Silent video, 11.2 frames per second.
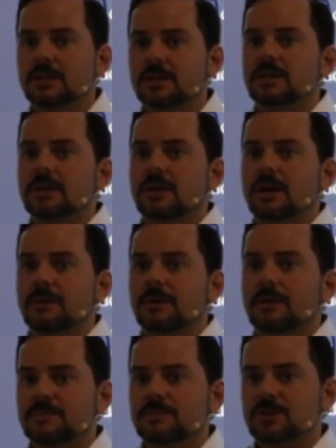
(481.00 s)
um,
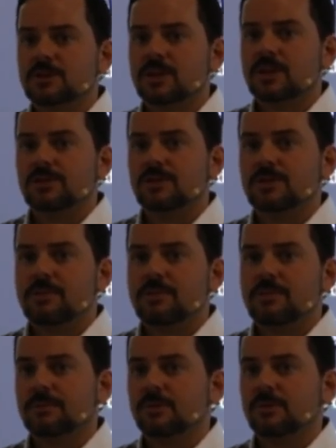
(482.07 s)
especially the
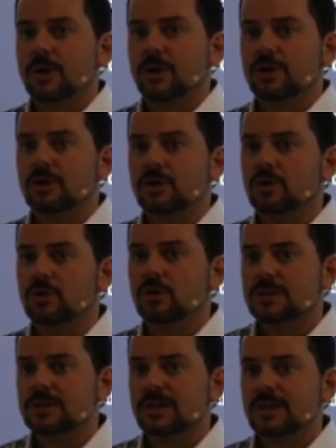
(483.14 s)
department where you
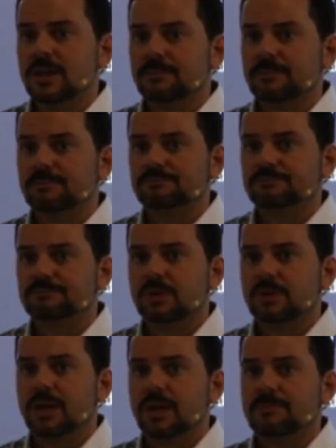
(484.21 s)
study?
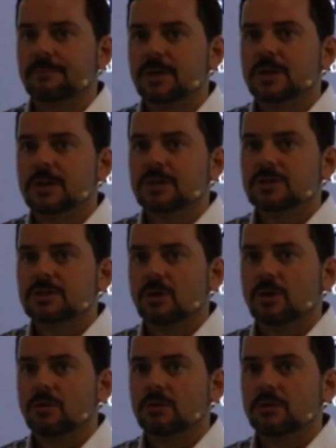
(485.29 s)
Okay, so
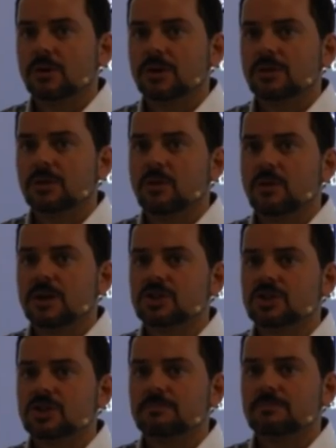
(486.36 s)
look at the question
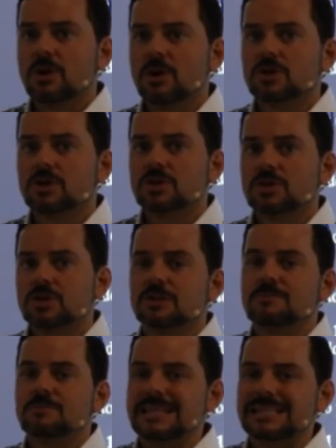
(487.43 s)
marker, students.
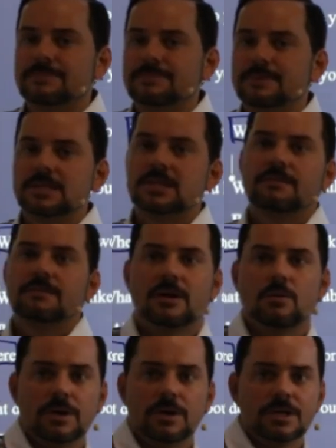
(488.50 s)
Be specific.
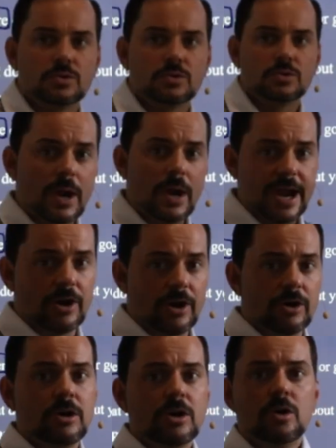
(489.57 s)
When it's where,
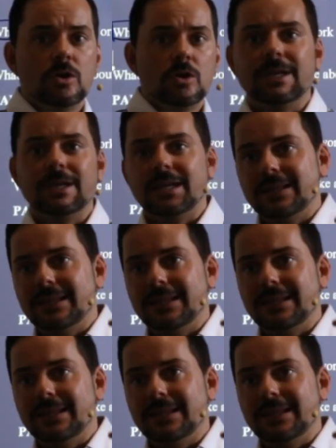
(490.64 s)
we need the